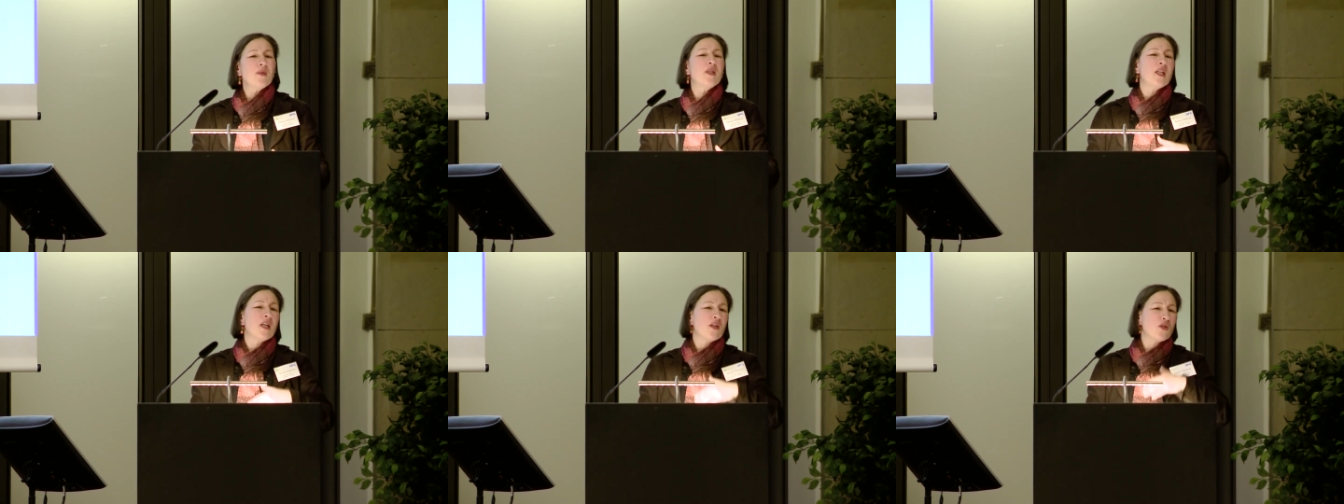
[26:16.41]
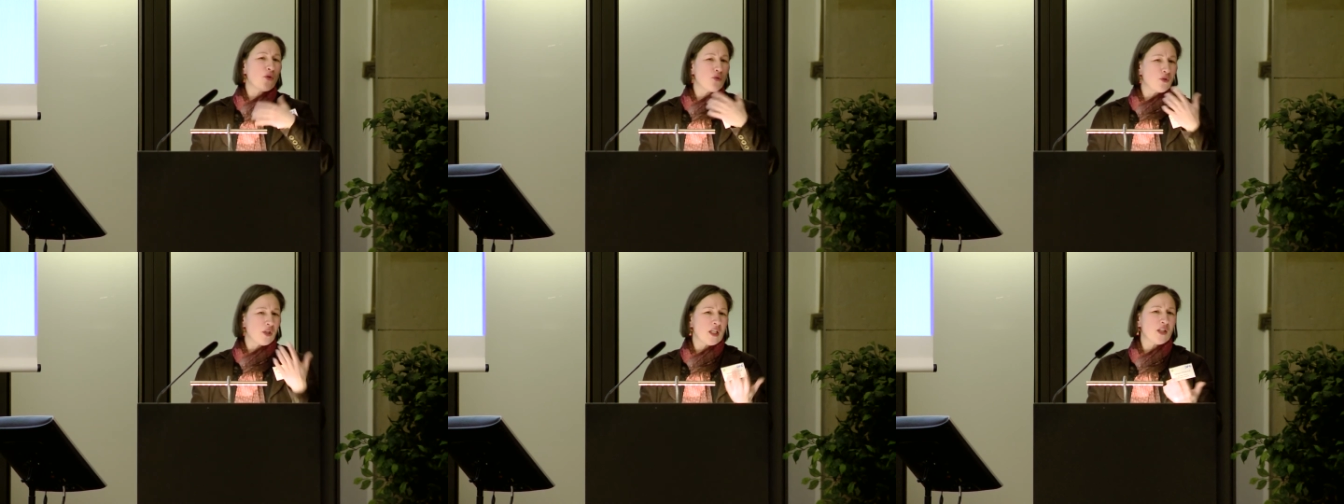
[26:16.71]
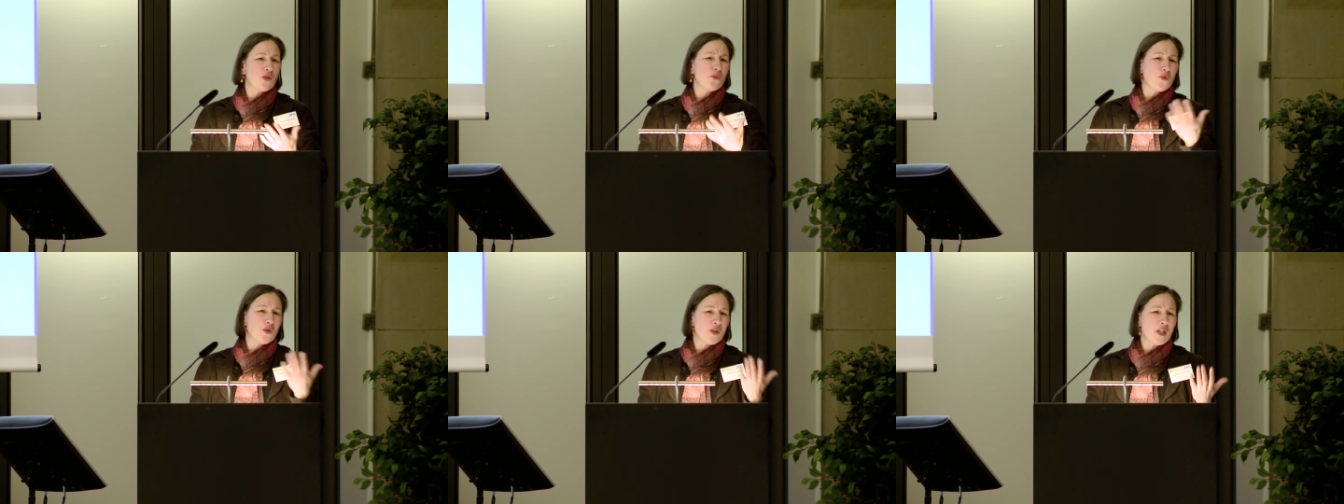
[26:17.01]
the
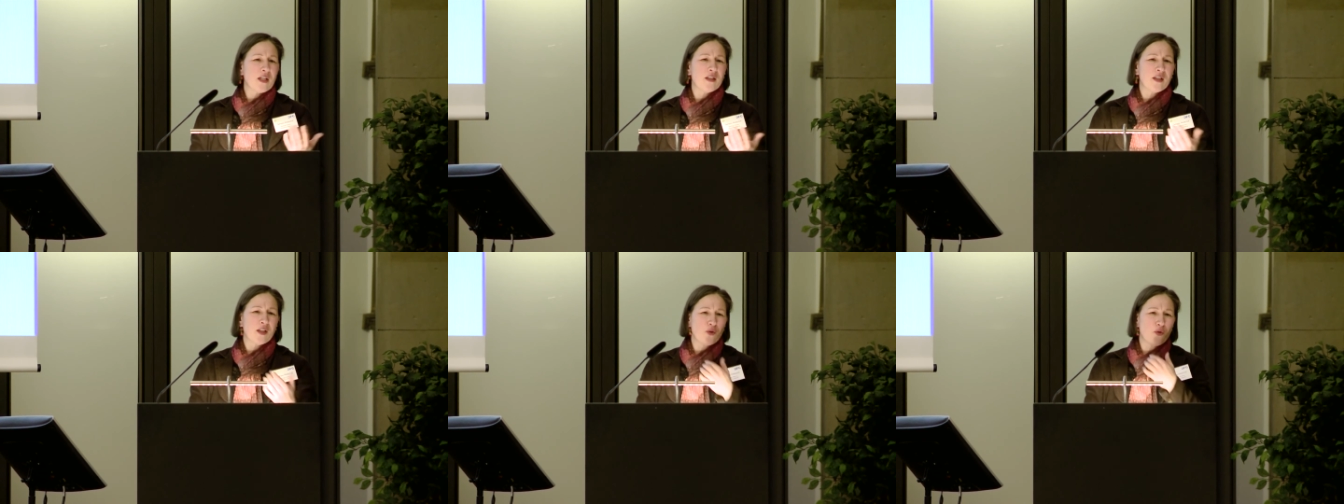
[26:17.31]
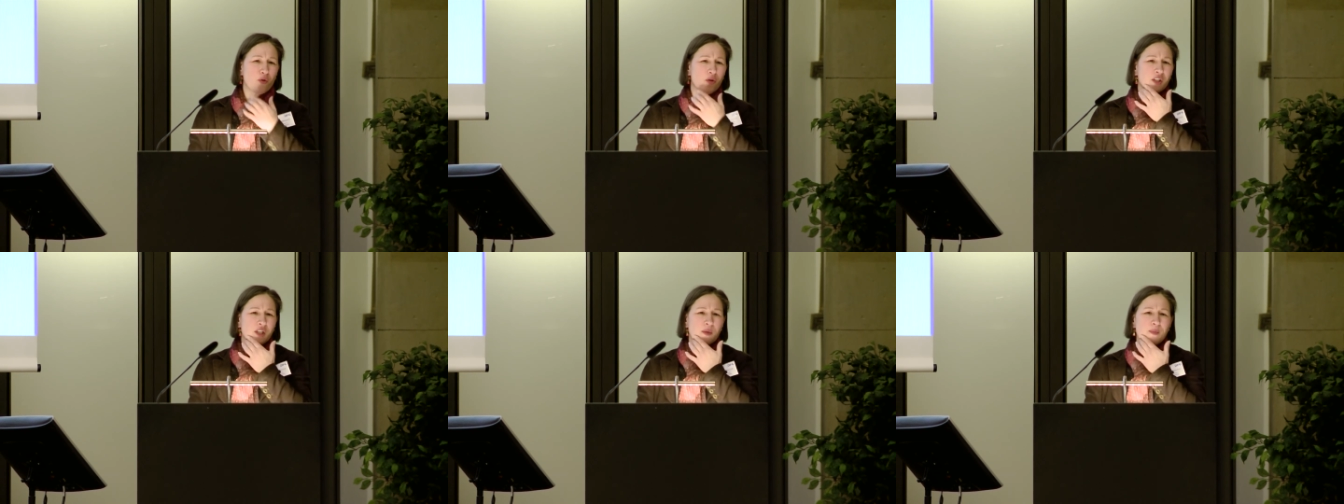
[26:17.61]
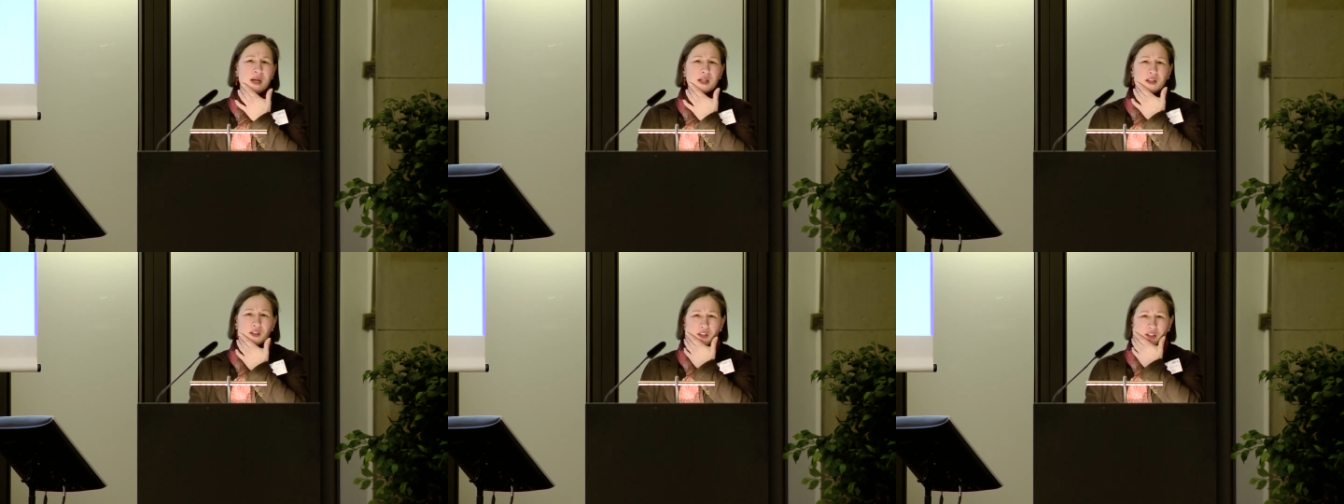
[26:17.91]
Association for Science, Technology and
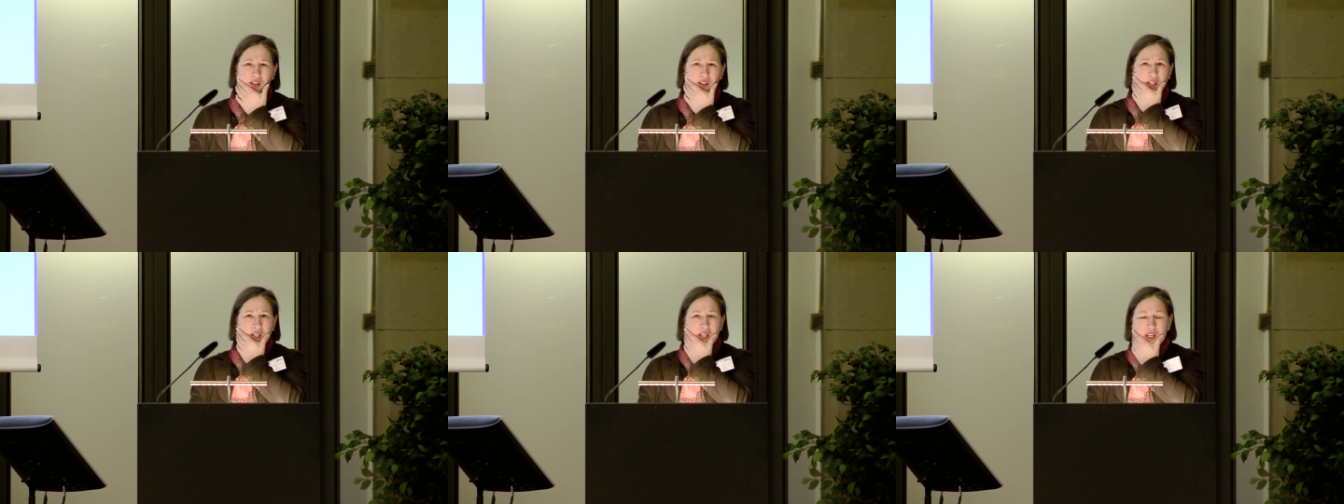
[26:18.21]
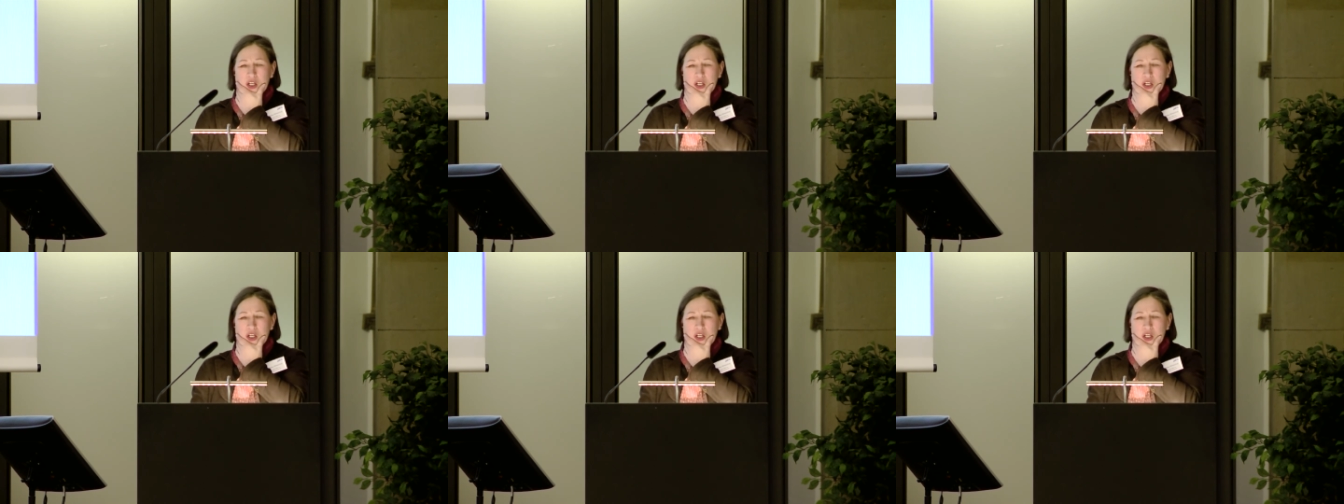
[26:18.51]
Medicine,